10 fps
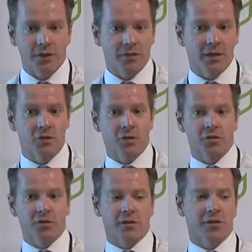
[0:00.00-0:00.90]
you have any
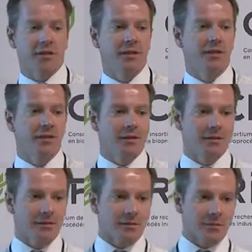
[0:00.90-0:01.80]
question,
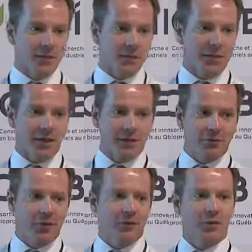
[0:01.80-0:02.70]
maybe
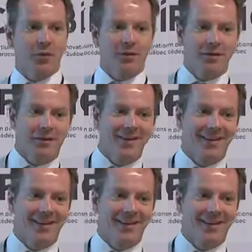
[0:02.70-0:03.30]
Karen can raise